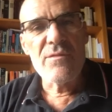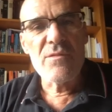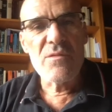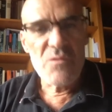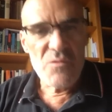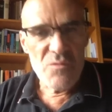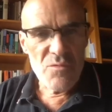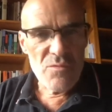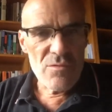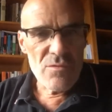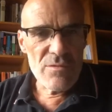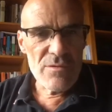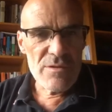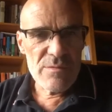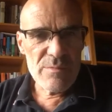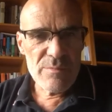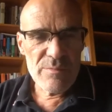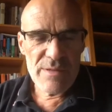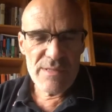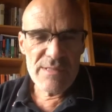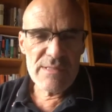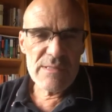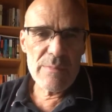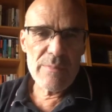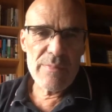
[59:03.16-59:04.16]
rules,
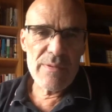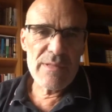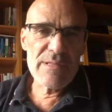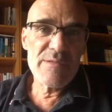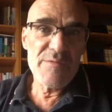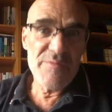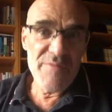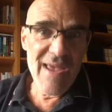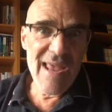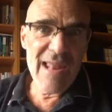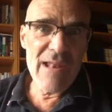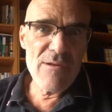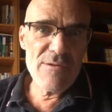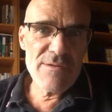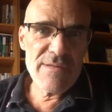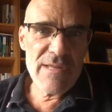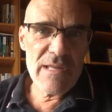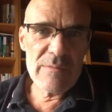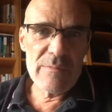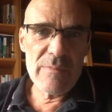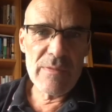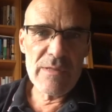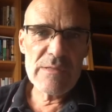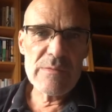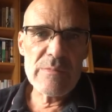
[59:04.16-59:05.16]
principles, values
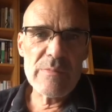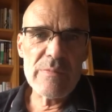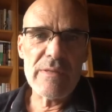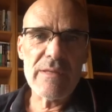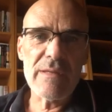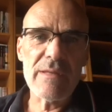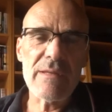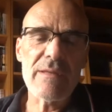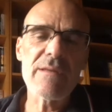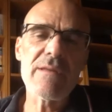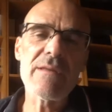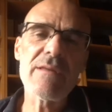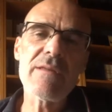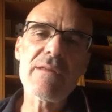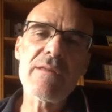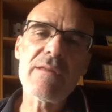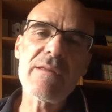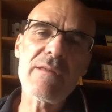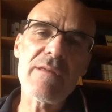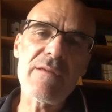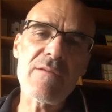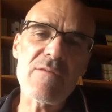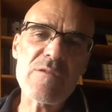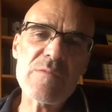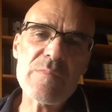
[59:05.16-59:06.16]
that must be
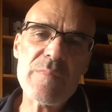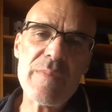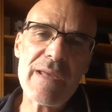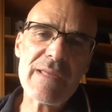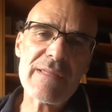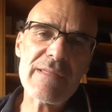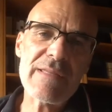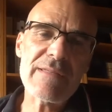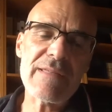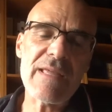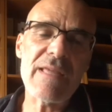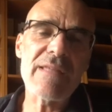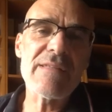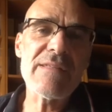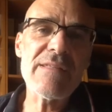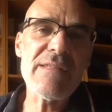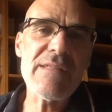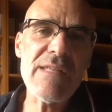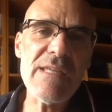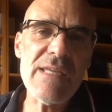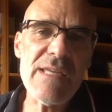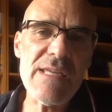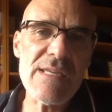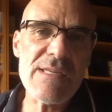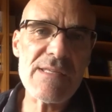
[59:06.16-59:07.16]
respected, and
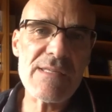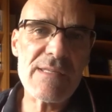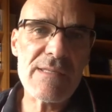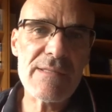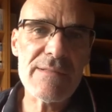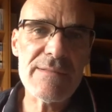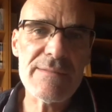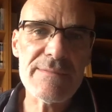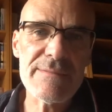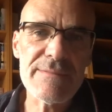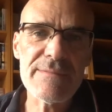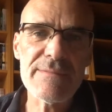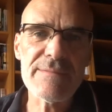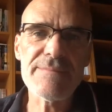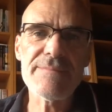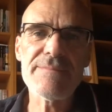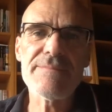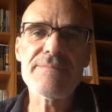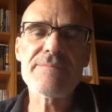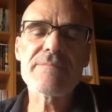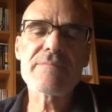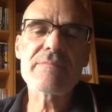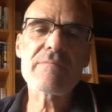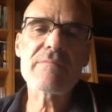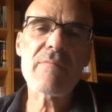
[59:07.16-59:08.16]
these
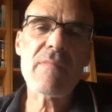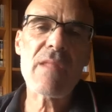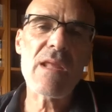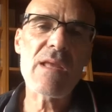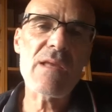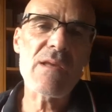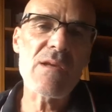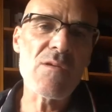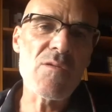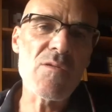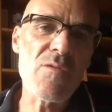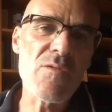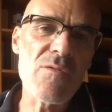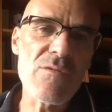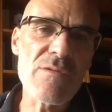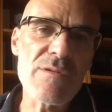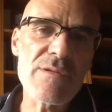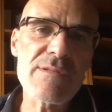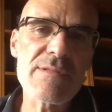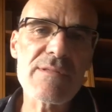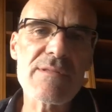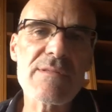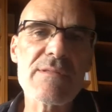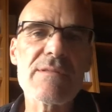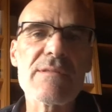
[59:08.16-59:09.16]

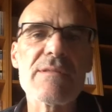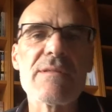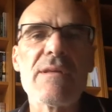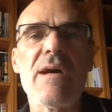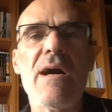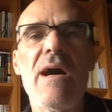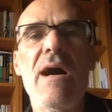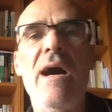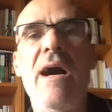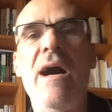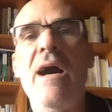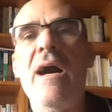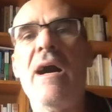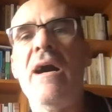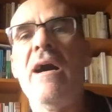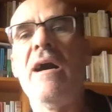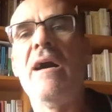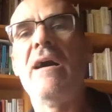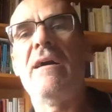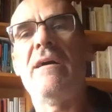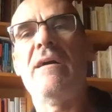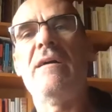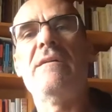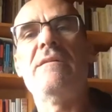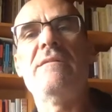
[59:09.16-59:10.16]
rules are
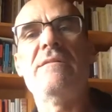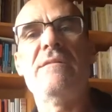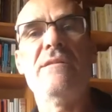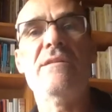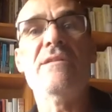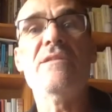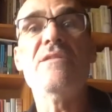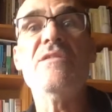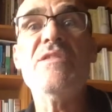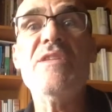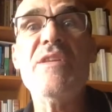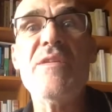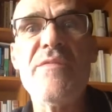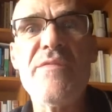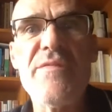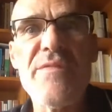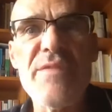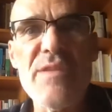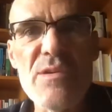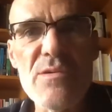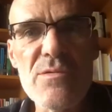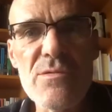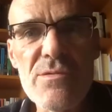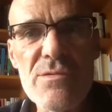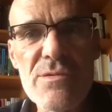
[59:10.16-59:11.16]

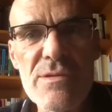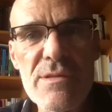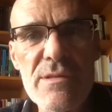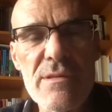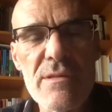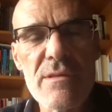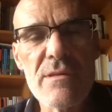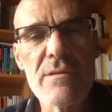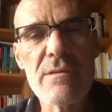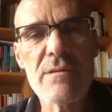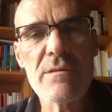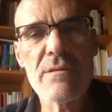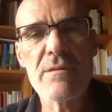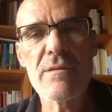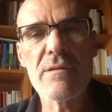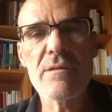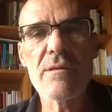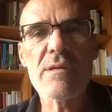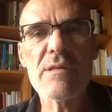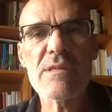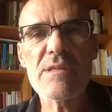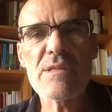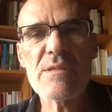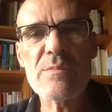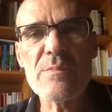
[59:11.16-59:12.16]
diffused,
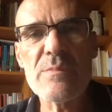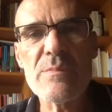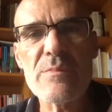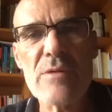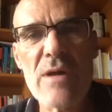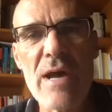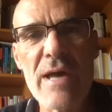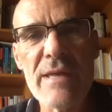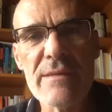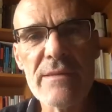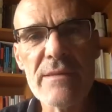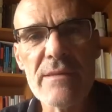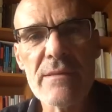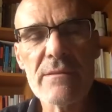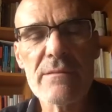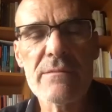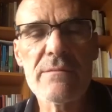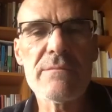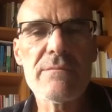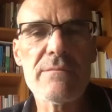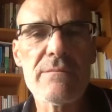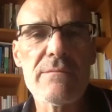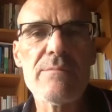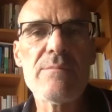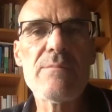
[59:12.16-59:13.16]
spread,
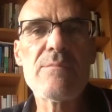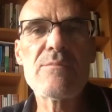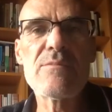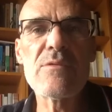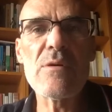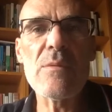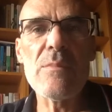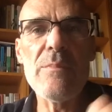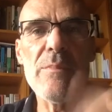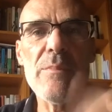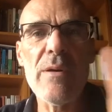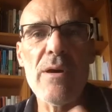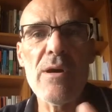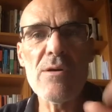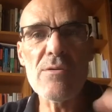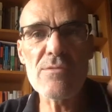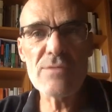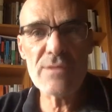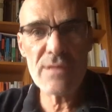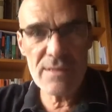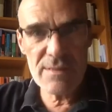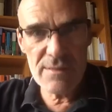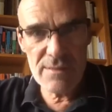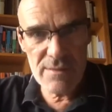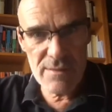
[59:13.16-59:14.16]
proposed,
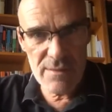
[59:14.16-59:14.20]
and